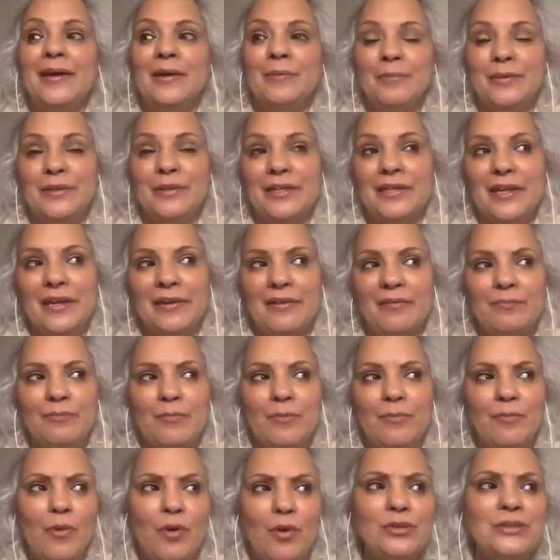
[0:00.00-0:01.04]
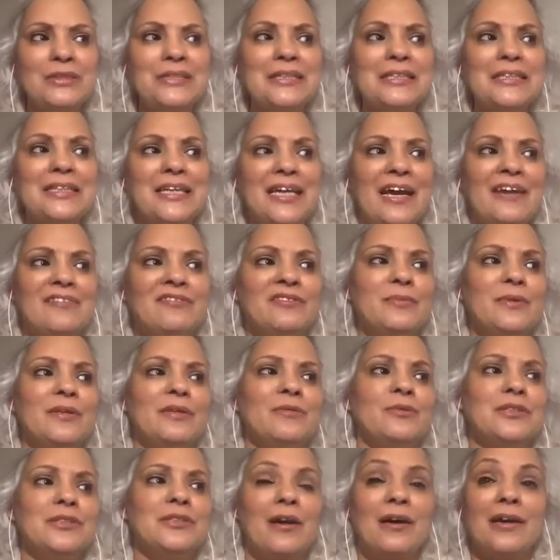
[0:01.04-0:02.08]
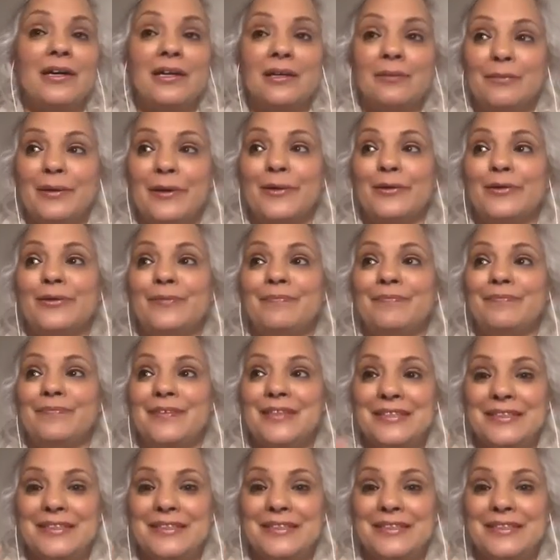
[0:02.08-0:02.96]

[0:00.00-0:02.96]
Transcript: But mostly everybody was talking about this is